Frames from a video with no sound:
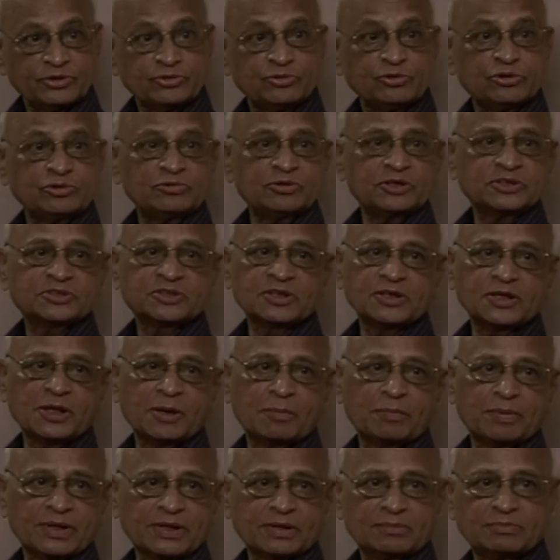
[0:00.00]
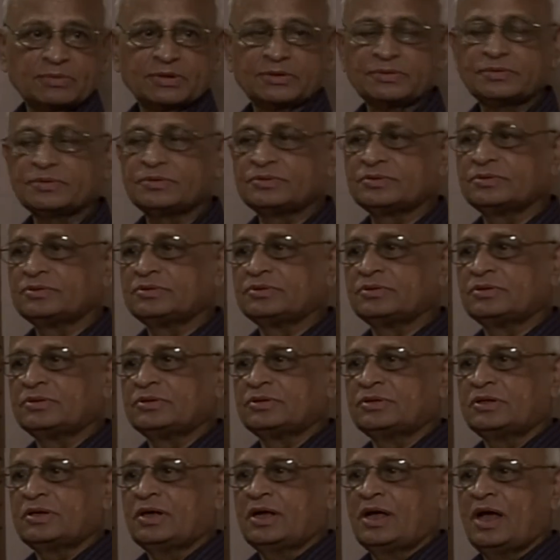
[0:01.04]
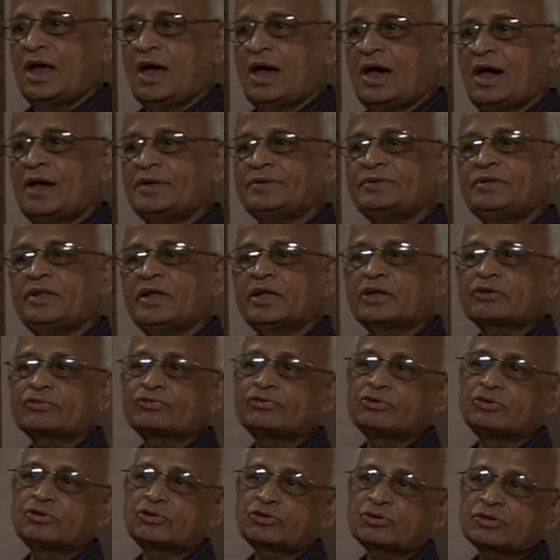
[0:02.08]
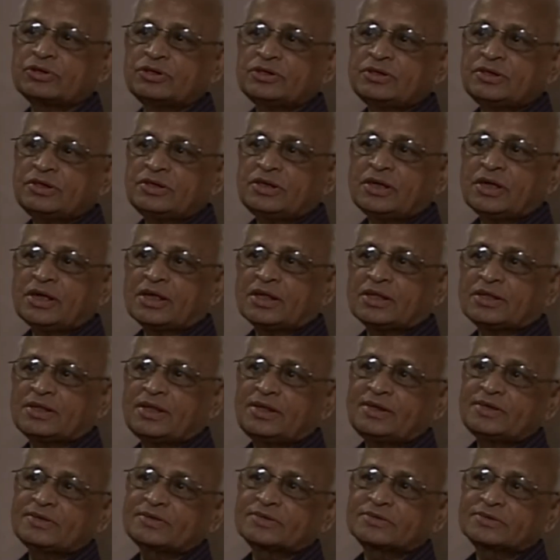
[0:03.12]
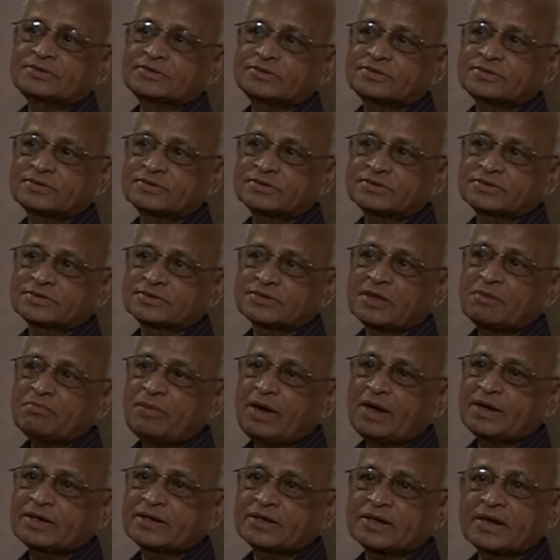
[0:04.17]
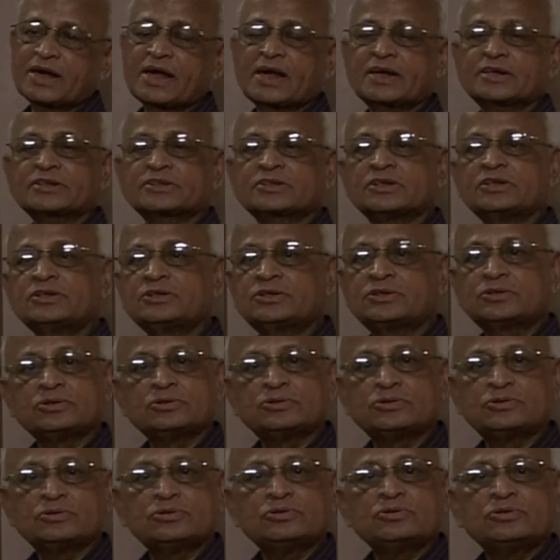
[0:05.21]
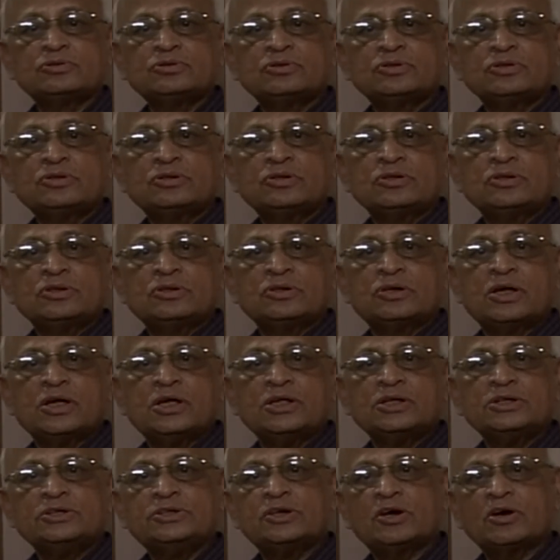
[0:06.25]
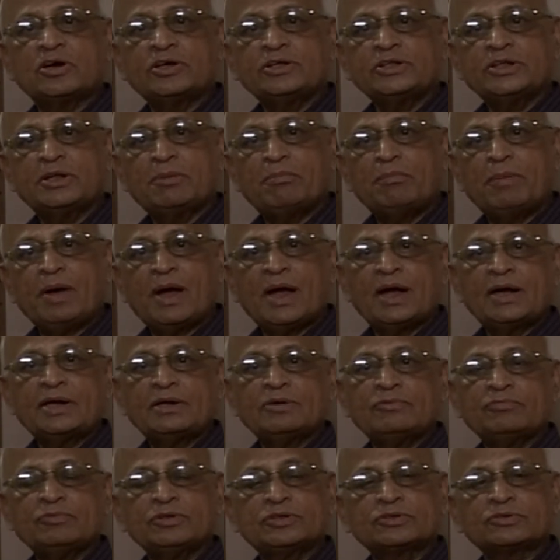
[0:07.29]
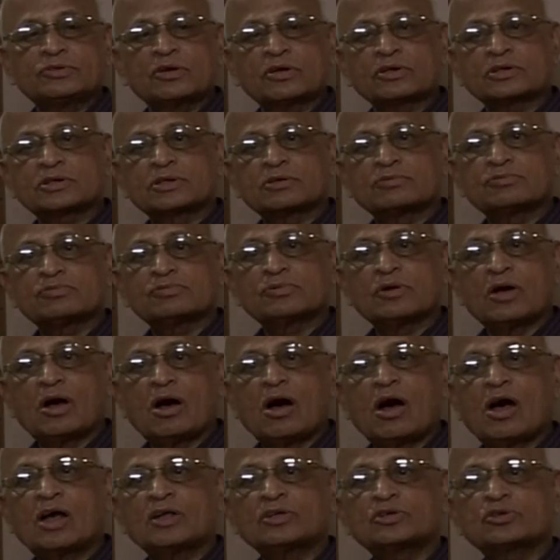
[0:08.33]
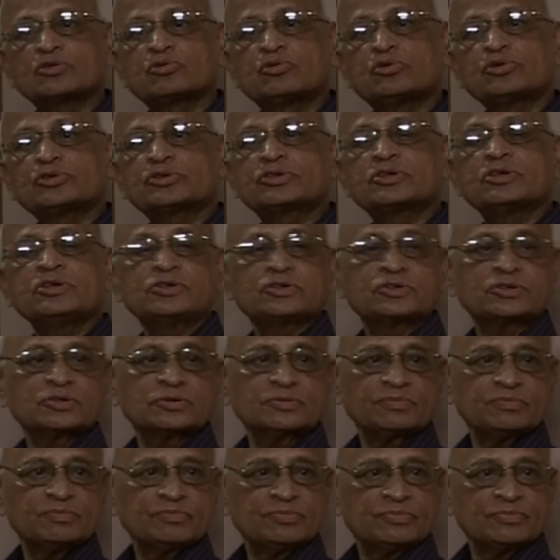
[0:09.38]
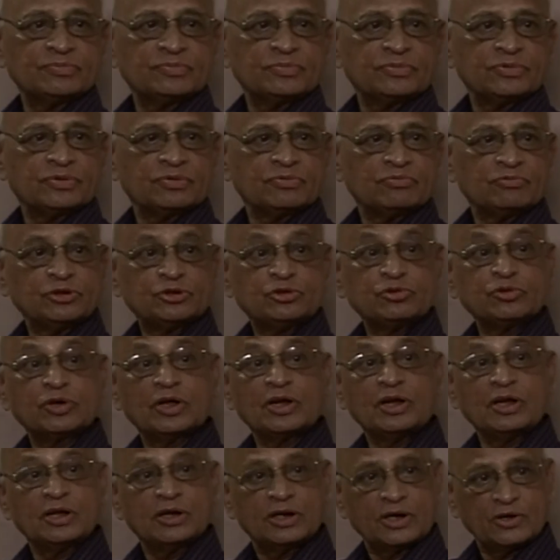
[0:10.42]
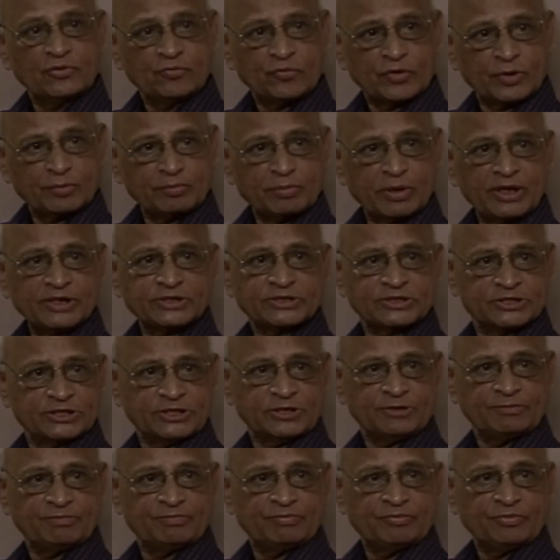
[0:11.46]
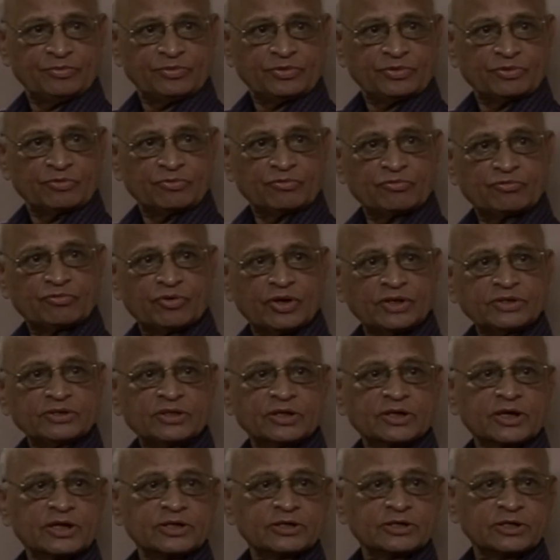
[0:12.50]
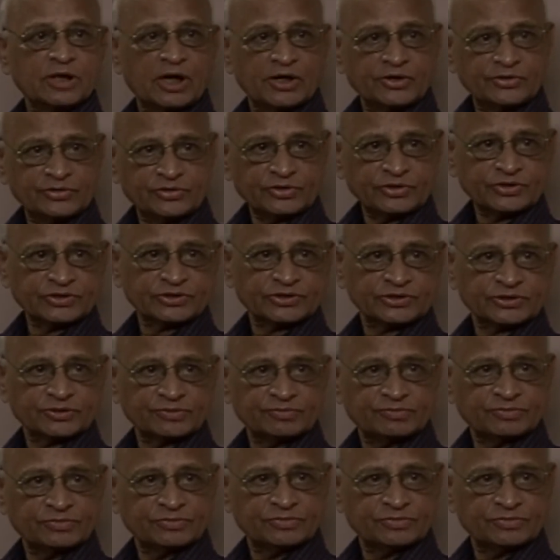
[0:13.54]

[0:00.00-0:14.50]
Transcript: is universally applicable. And therefore, there is some attraction to join the band which sort of asks questions which you can learn from nature, find the right answers.